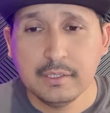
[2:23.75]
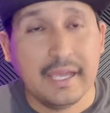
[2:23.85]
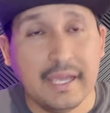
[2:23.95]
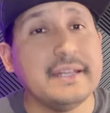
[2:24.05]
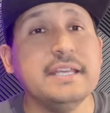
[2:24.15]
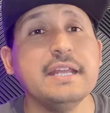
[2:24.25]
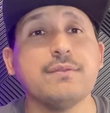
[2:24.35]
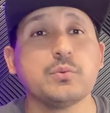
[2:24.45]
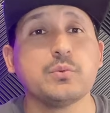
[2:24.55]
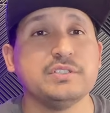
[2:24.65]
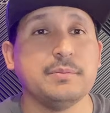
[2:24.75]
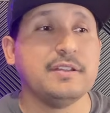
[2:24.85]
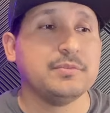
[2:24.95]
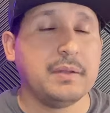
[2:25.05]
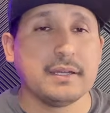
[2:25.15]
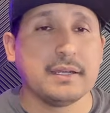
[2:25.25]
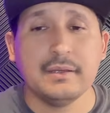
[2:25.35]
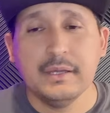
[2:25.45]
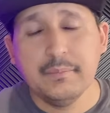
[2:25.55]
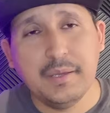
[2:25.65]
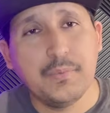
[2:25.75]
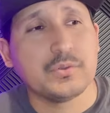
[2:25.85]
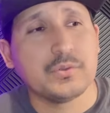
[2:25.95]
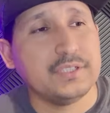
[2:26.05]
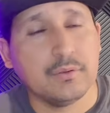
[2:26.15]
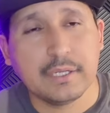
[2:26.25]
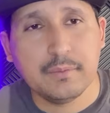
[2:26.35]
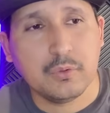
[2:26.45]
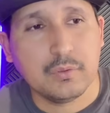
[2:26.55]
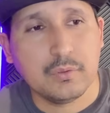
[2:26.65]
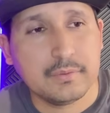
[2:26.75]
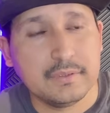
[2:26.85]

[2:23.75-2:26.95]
And he never received this plaque. People were saying, okay, well,